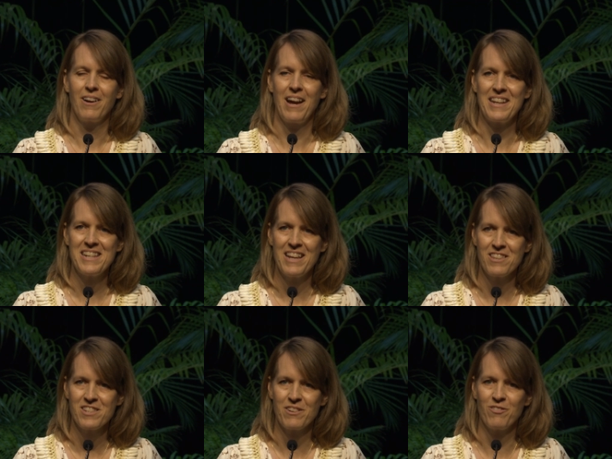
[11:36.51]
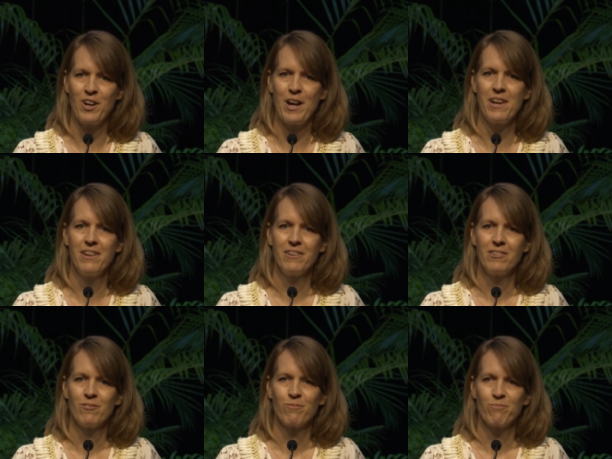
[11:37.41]
I testify,
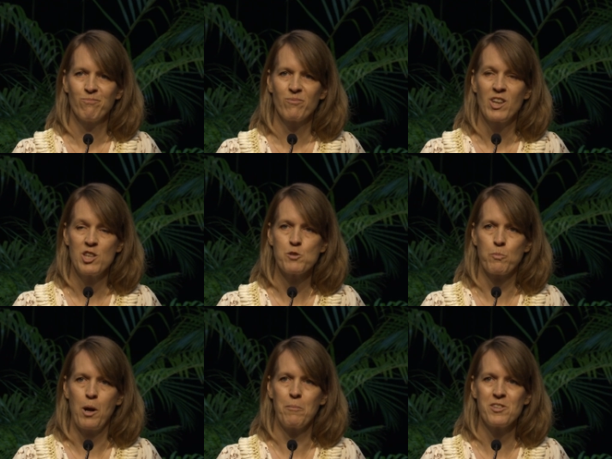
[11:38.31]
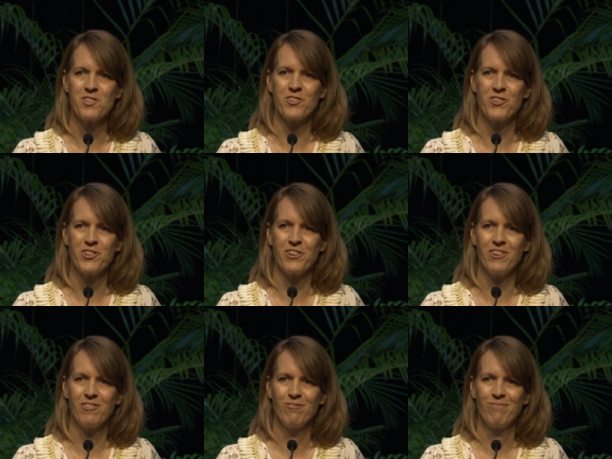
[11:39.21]
his promises are
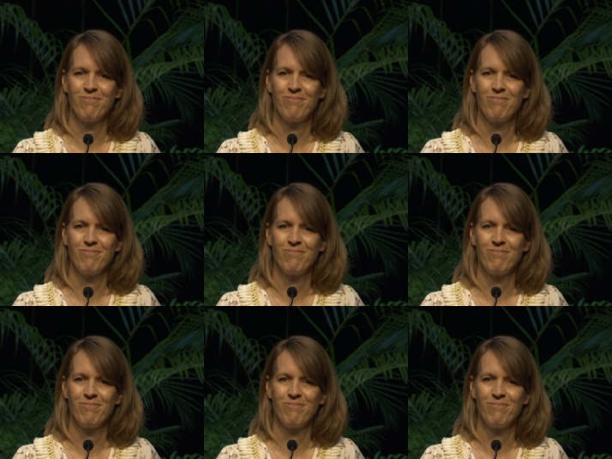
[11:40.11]
sure.